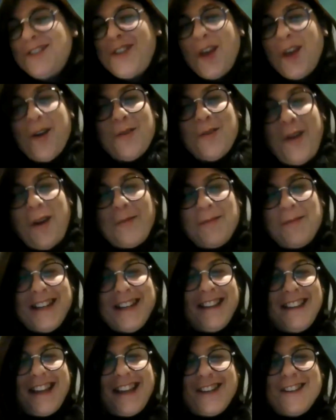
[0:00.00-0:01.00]
so I'm going
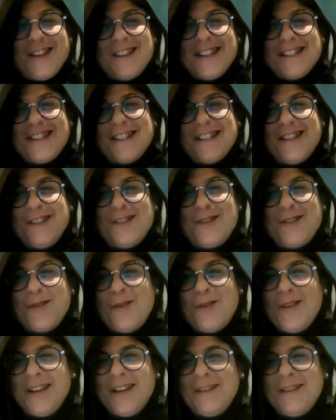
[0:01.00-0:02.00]
to let you continue
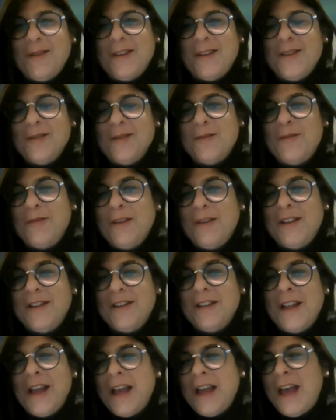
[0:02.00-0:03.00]
talking.
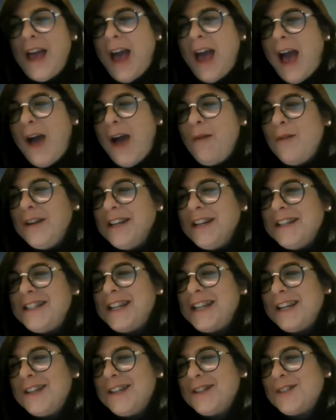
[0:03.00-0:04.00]
Well, I want you to
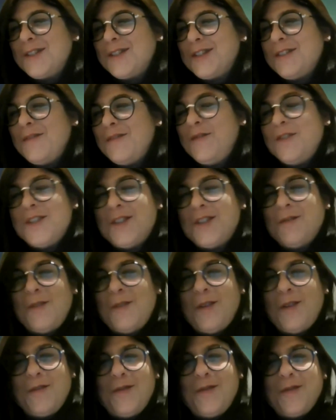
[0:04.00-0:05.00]
take us, first of
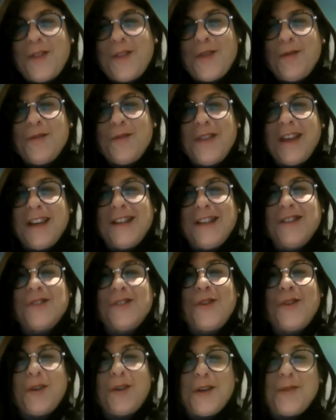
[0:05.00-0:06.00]
all, through the
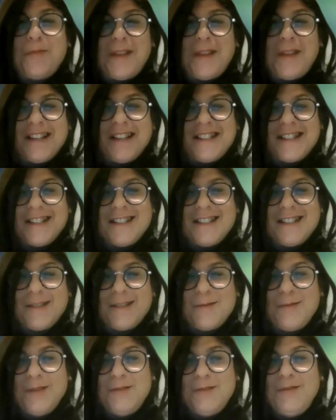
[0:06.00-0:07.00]
exotic
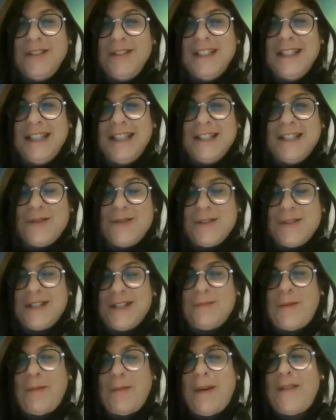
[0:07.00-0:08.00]
places. We're really
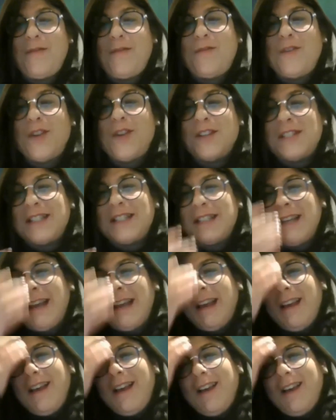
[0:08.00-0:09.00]
interested. But my first
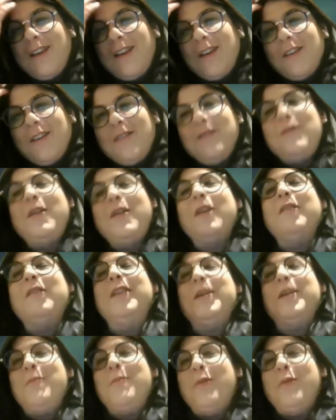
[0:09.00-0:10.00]

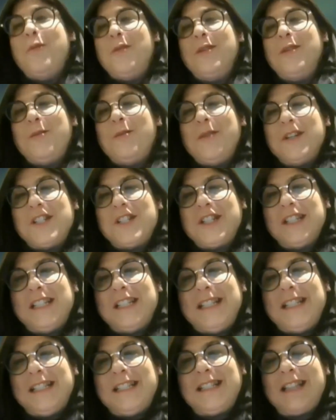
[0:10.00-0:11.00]
very important question
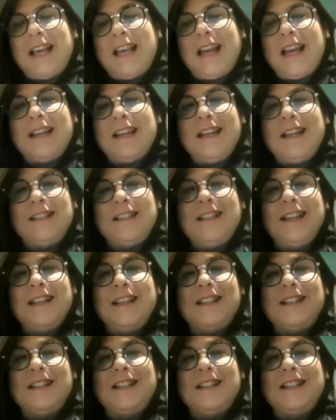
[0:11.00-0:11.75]
is that it